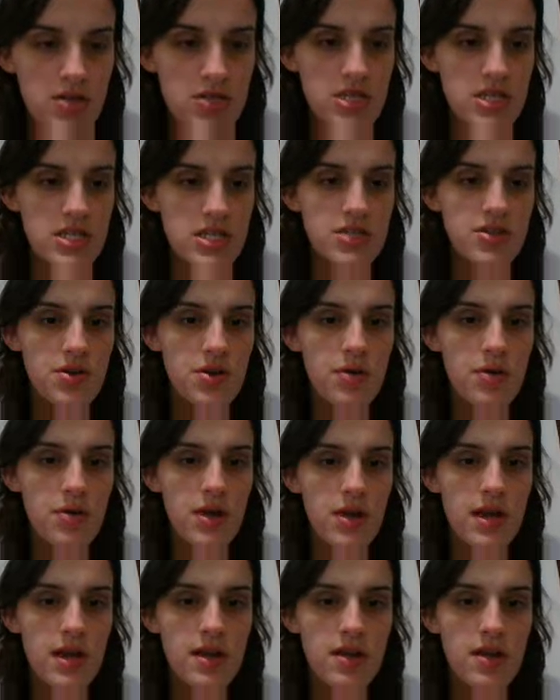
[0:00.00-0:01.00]
so let's go
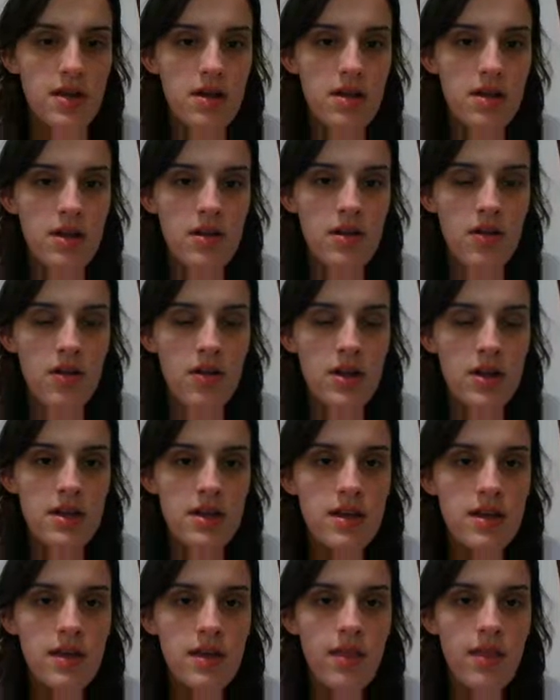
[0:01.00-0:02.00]
ahead and click
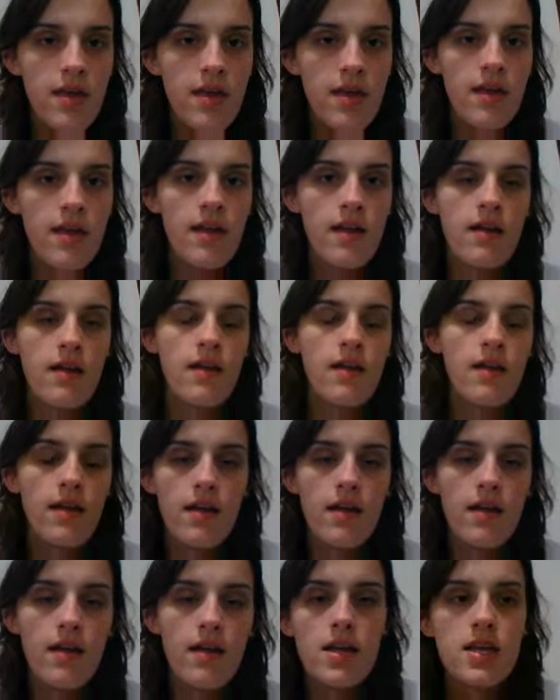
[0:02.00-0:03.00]
on in there
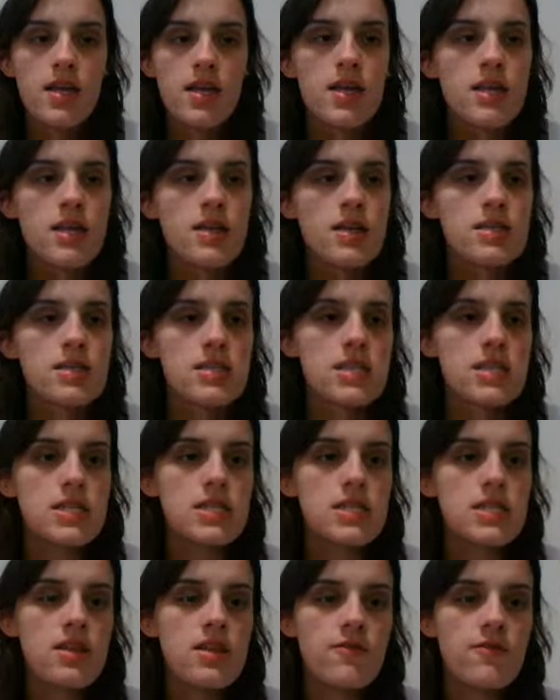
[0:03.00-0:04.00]

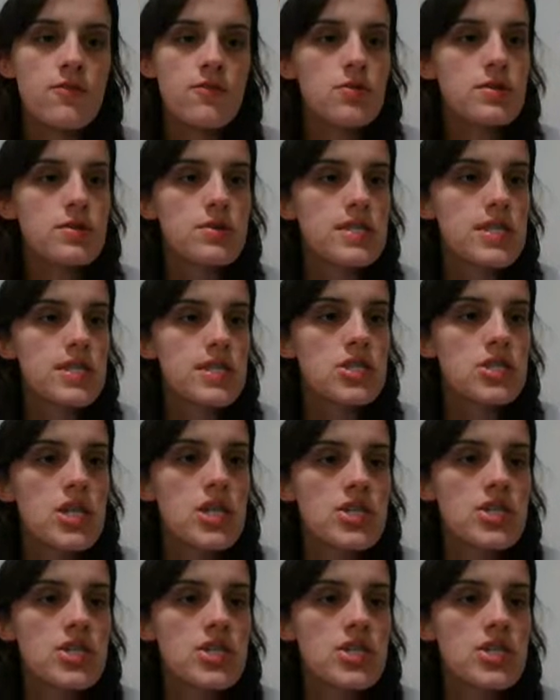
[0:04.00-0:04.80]
to see the full search